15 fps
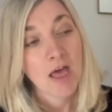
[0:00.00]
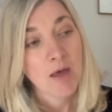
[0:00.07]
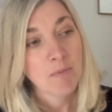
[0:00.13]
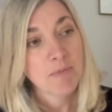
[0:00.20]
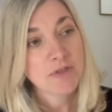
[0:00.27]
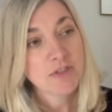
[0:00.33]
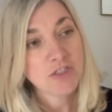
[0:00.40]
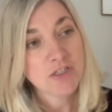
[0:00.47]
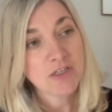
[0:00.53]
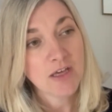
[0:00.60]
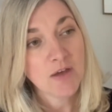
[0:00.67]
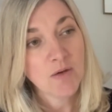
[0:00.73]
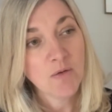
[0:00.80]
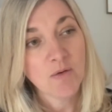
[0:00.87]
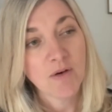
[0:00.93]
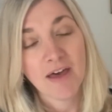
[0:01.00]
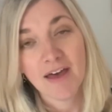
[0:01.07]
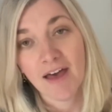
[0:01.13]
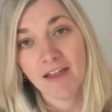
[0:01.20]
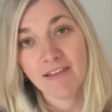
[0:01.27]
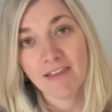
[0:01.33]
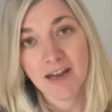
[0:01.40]
But
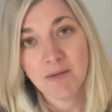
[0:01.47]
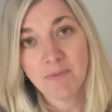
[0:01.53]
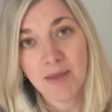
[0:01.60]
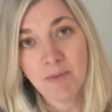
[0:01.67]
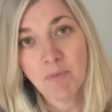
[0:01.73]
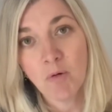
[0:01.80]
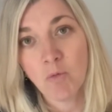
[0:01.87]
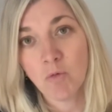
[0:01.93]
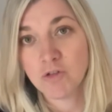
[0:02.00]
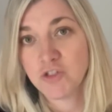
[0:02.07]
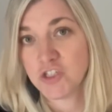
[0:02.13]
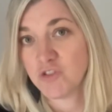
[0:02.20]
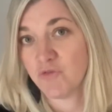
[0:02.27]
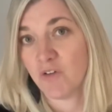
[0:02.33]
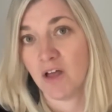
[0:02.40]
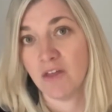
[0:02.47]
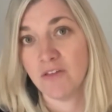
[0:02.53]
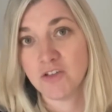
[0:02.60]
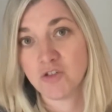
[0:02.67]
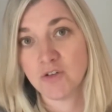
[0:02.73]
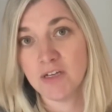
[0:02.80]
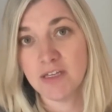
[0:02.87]
a lot of people will just follow the
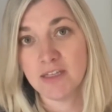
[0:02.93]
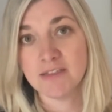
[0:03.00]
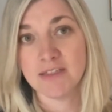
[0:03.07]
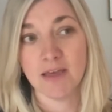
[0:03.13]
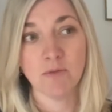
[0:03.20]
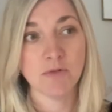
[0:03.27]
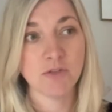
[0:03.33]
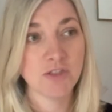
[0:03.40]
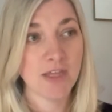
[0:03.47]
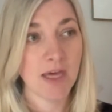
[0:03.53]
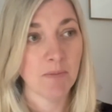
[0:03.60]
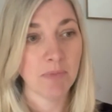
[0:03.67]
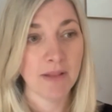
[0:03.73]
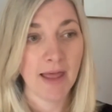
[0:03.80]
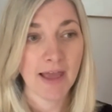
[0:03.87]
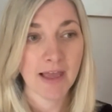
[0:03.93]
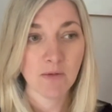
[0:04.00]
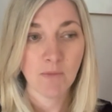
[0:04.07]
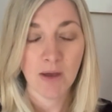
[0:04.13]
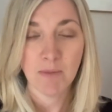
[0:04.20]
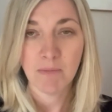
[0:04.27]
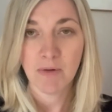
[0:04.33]
trends. They would do that black and
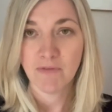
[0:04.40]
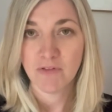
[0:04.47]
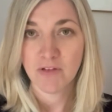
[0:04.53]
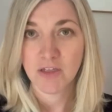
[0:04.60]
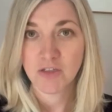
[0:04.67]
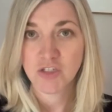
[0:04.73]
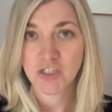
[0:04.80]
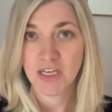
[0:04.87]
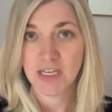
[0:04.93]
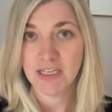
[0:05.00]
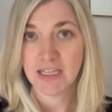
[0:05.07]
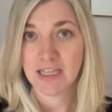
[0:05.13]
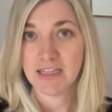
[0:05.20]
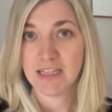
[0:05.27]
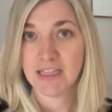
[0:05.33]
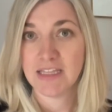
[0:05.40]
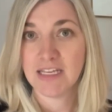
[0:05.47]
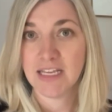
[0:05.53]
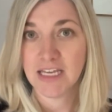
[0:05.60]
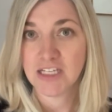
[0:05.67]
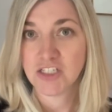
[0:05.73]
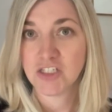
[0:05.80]
white buffalo check, and then the
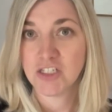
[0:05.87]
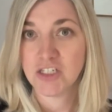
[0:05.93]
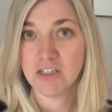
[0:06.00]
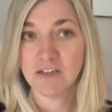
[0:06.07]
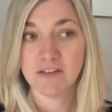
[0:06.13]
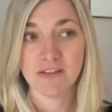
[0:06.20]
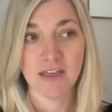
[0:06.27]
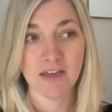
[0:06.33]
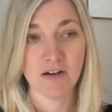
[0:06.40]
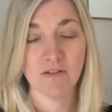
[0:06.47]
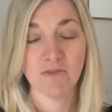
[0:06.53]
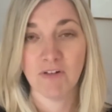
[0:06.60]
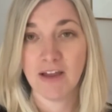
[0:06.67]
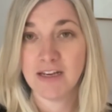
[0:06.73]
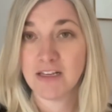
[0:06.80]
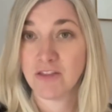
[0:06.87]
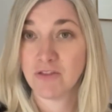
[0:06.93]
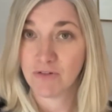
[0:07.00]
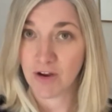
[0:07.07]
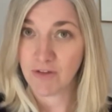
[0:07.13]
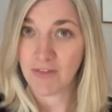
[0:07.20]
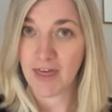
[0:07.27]
next year they're ready to
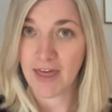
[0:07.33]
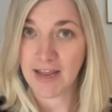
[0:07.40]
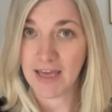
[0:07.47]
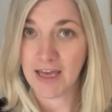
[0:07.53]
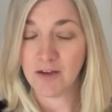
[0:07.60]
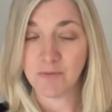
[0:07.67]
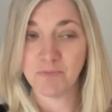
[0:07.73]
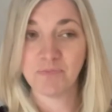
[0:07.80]
throw that out.